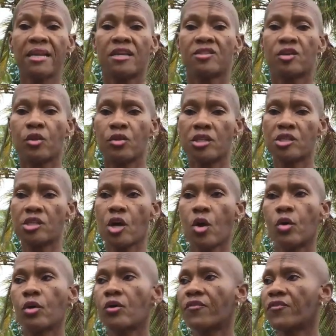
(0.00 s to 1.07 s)
So the
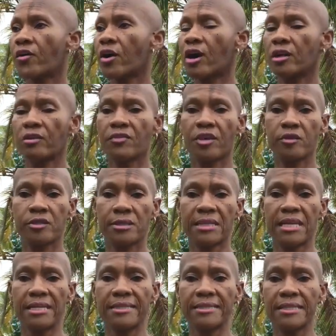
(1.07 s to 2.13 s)
total for all of those
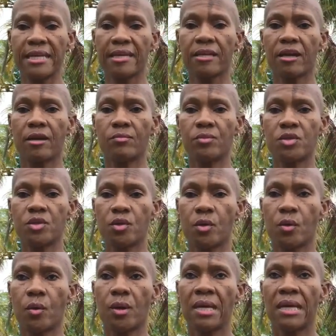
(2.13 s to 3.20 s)
things, it comes
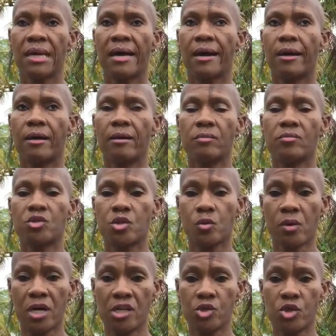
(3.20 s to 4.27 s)
to
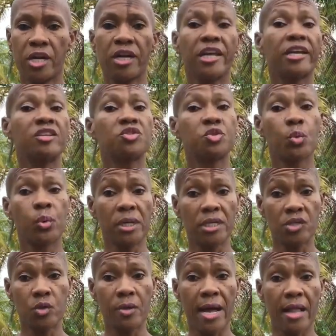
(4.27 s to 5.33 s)

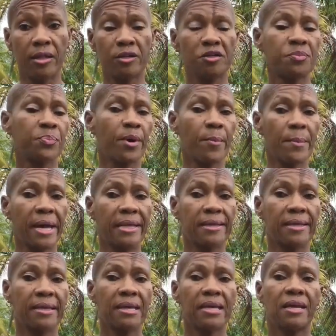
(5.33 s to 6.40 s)
$222 per month.
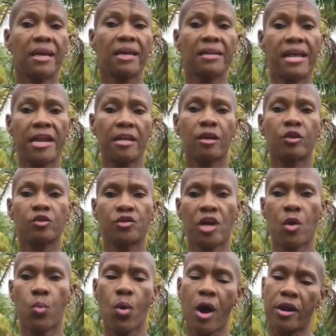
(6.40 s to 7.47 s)
And that includes
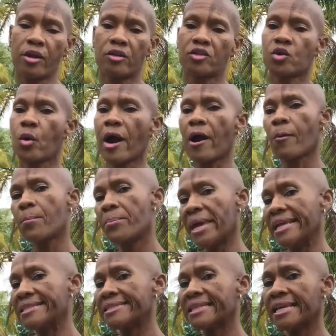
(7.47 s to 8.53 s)
our water. So our
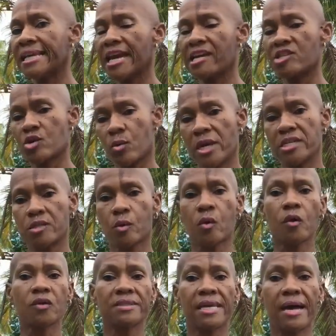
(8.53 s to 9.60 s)
basic HOA to
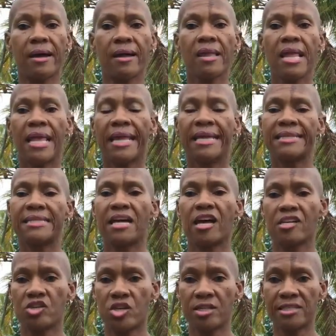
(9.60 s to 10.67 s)
Crocodile is
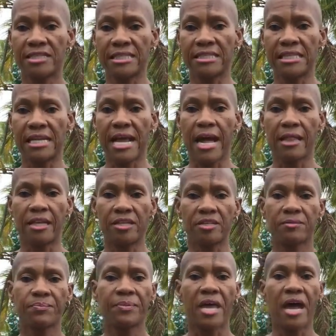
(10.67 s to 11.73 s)
$160. Is
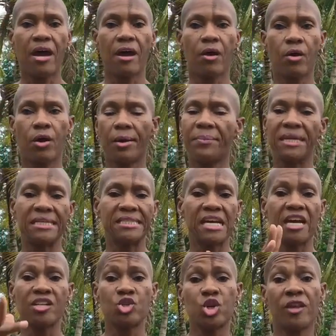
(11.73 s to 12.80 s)

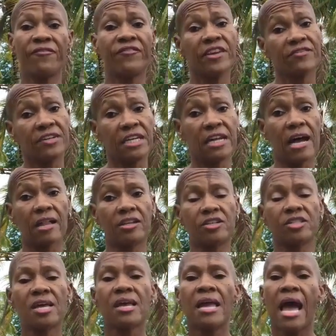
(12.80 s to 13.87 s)

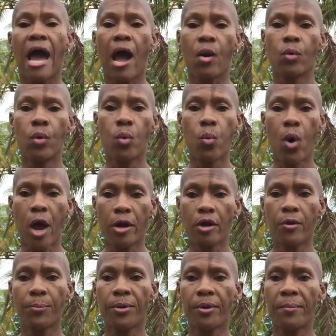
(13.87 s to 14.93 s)
$150. Our water
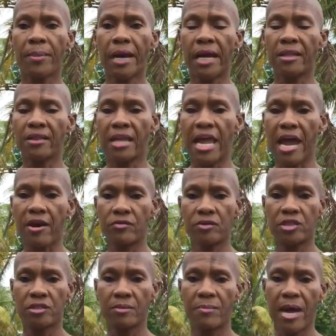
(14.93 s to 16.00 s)
per month
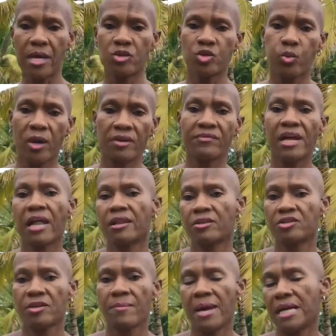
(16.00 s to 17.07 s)
averages about
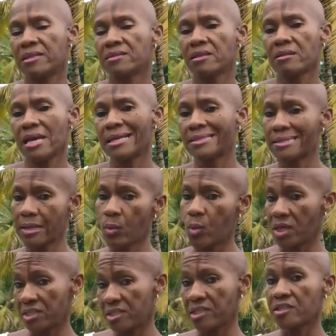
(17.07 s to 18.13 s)
$12 a month. So that's the
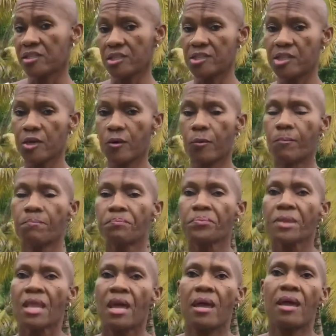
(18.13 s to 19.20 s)
$162.
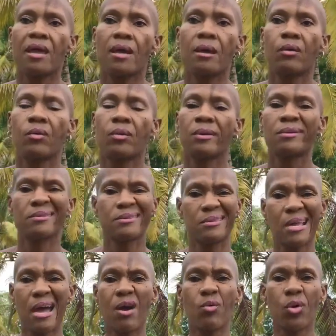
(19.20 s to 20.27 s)
And
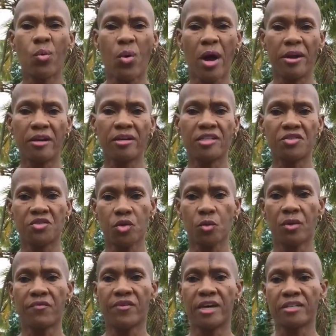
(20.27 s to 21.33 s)
our water is 2
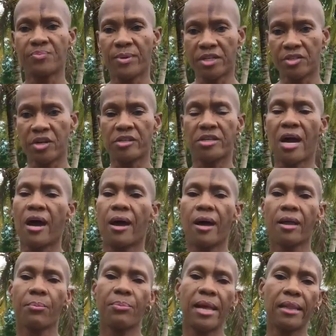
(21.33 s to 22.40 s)
of us plus our
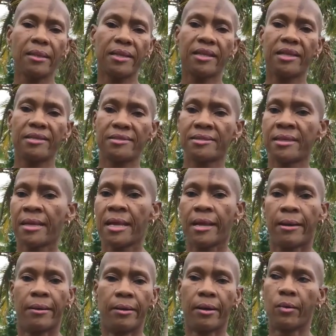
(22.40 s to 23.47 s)
dog. Bella gets
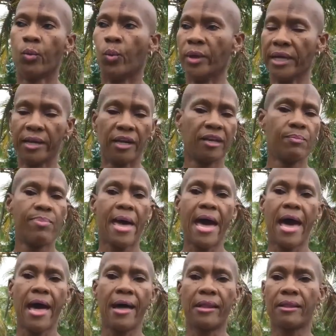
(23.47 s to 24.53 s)
a weekly
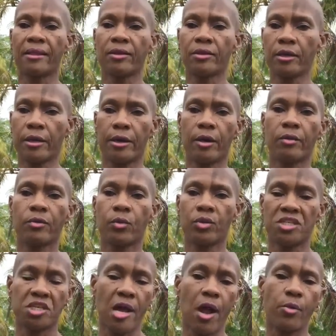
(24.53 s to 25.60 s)
bath. You know, we
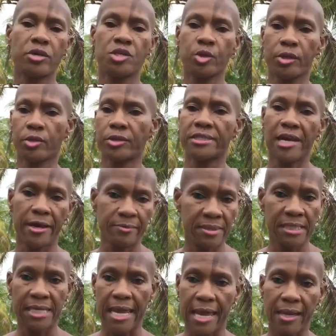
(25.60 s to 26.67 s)
shower 2 or 3 times a
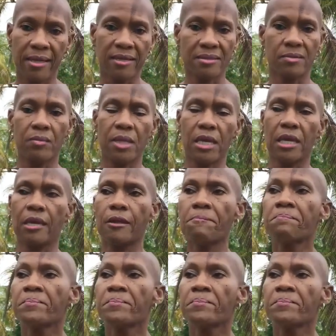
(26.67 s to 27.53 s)
day because of the heat.